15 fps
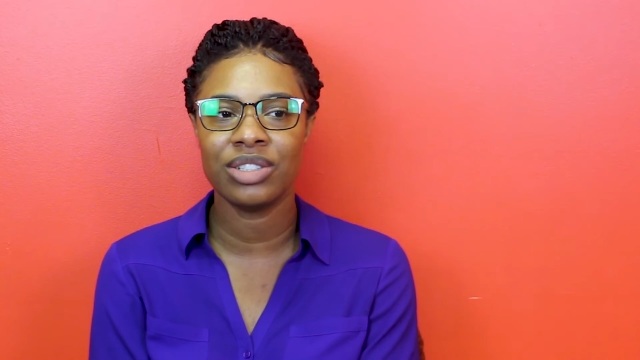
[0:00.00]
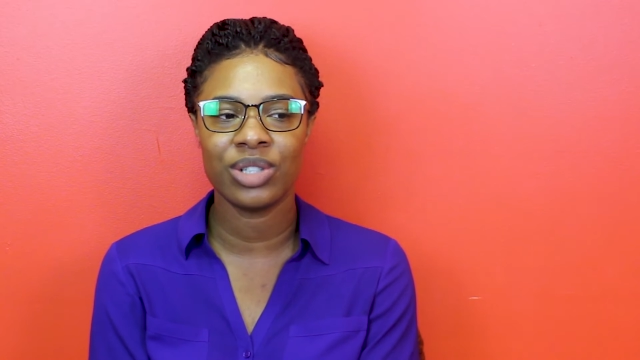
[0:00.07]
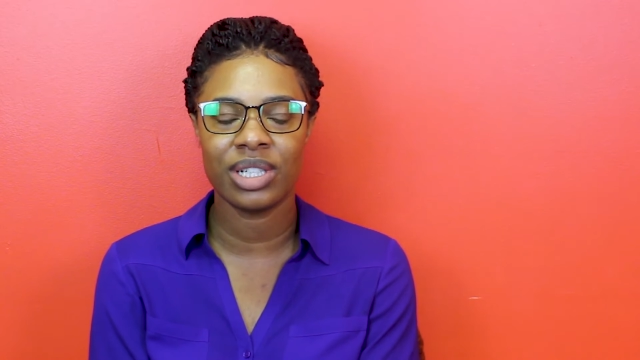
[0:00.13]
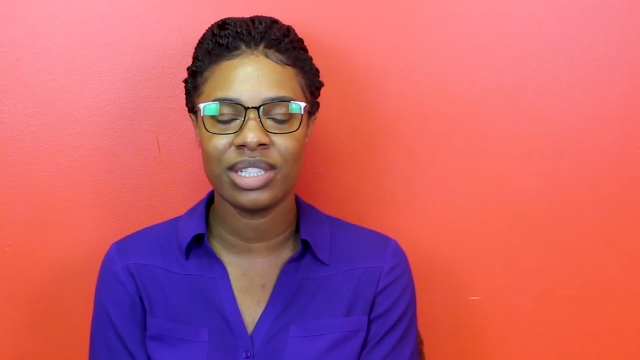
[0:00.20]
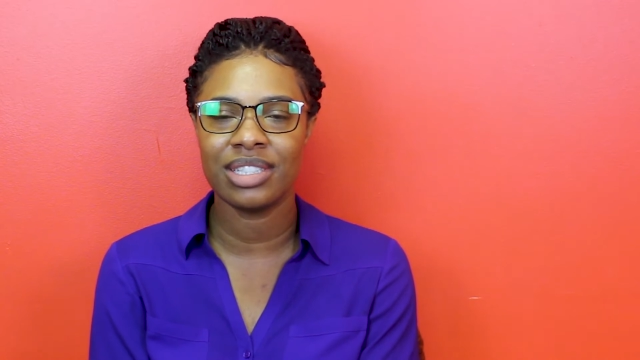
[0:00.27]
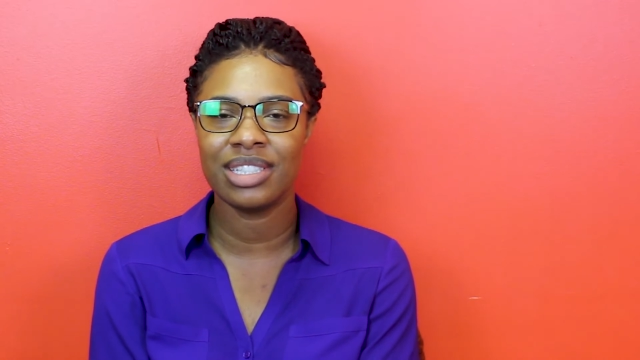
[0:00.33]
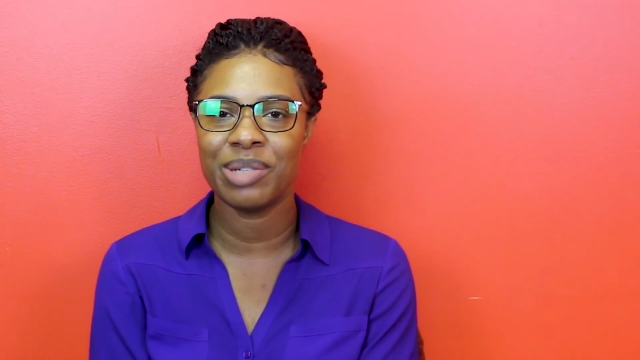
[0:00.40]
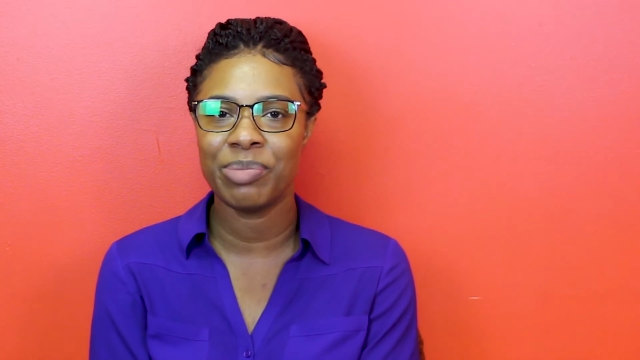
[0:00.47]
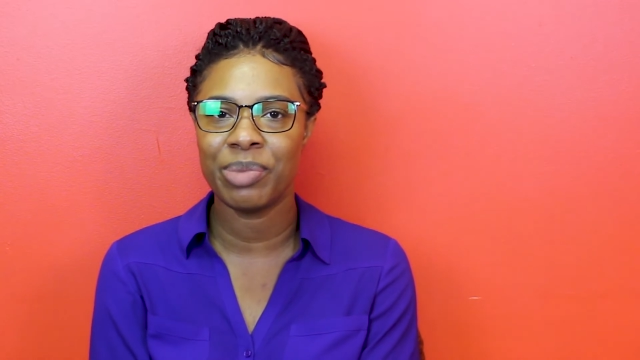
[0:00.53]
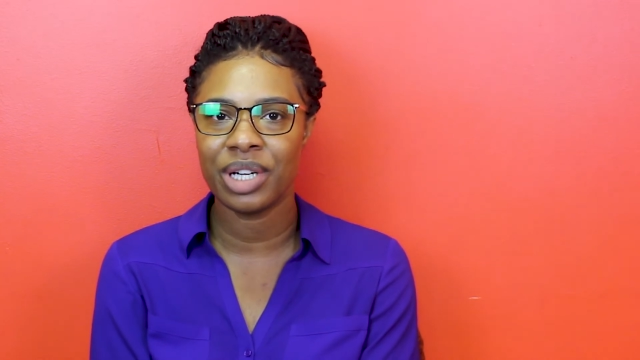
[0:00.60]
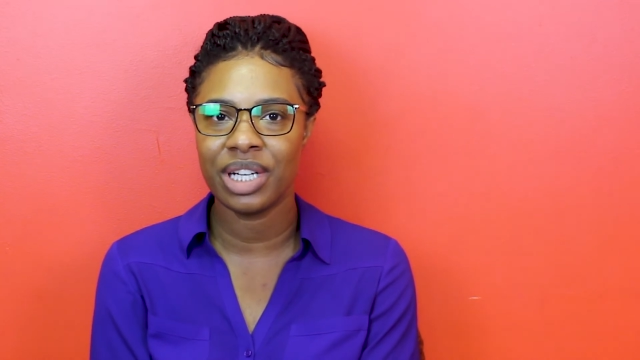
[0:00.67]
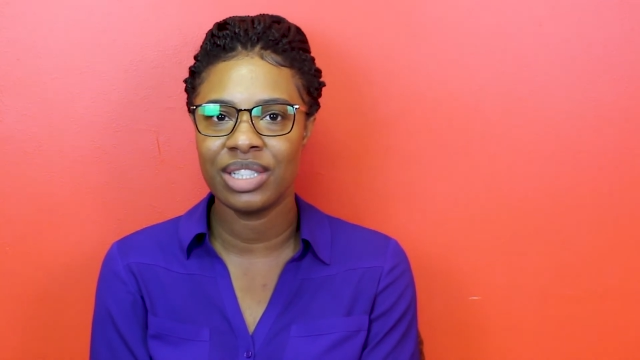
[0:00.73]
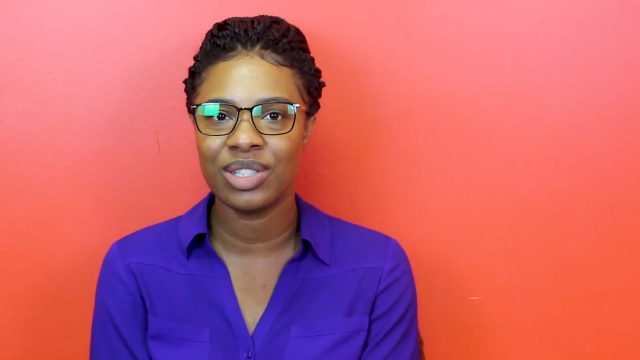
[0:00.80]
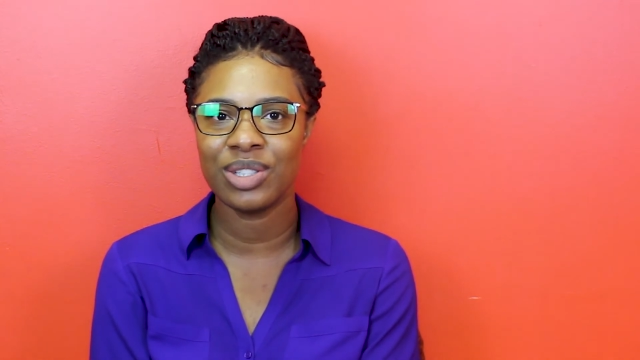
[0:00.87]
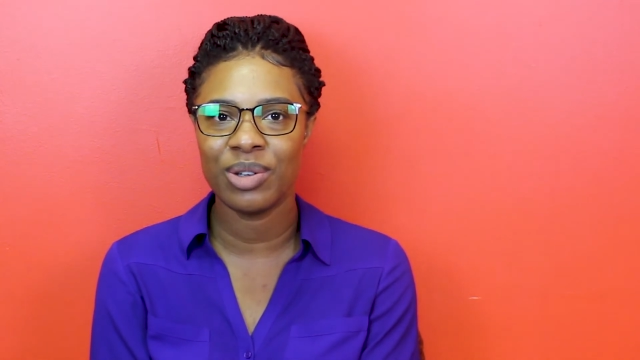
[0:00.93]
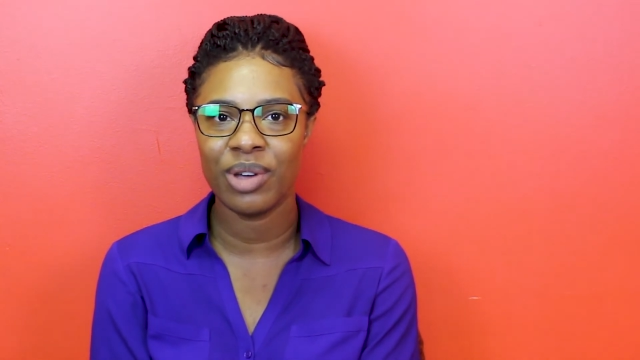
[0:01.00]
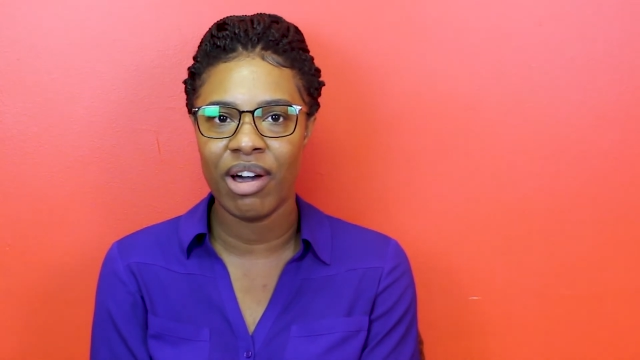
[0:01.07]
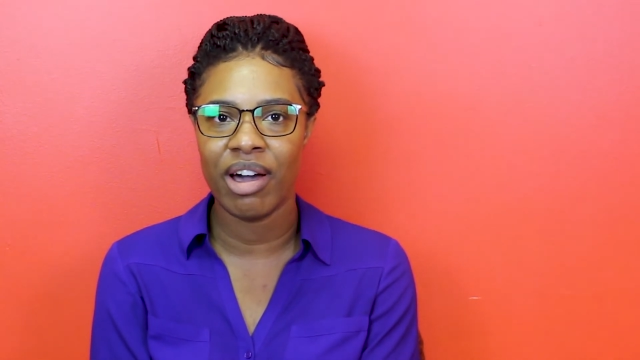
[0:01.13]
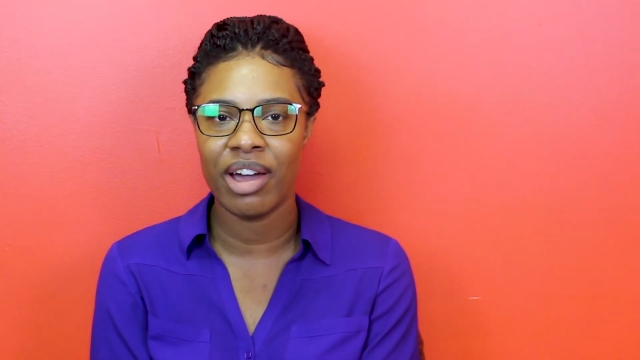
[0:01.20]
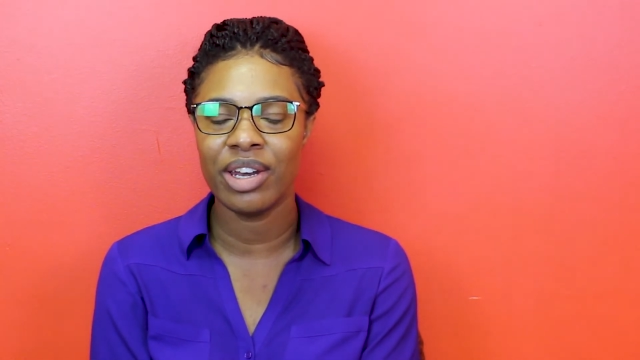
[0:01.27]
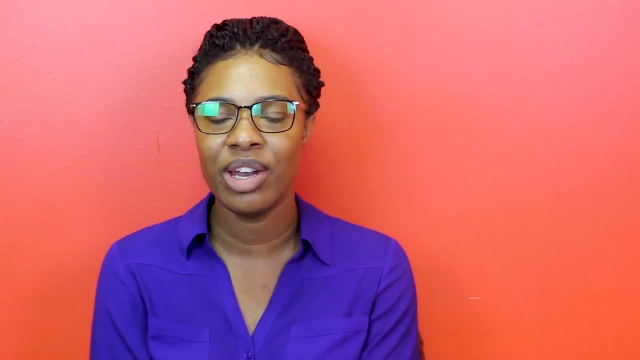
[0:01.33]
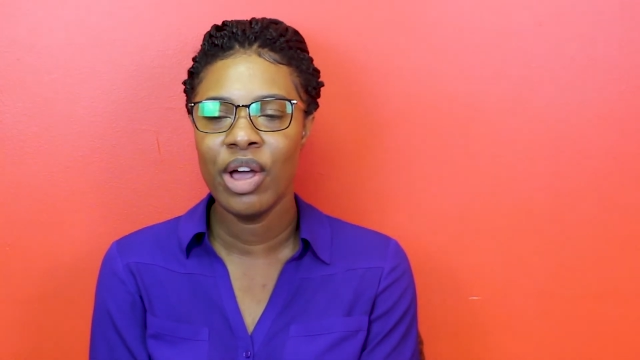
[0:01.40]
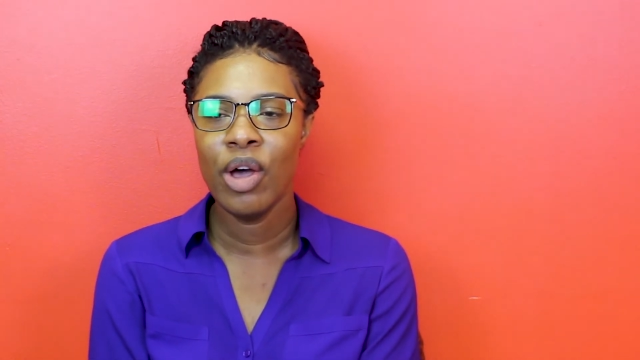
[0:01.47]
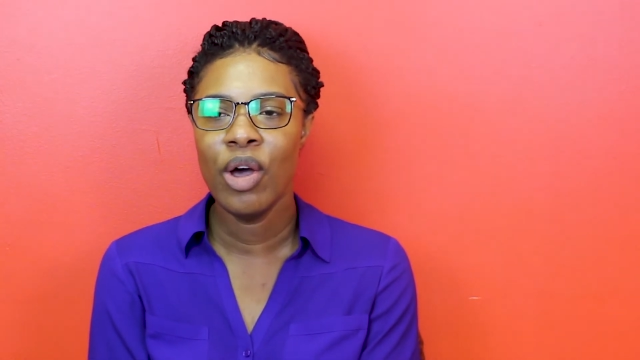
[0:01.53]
trust deeper into God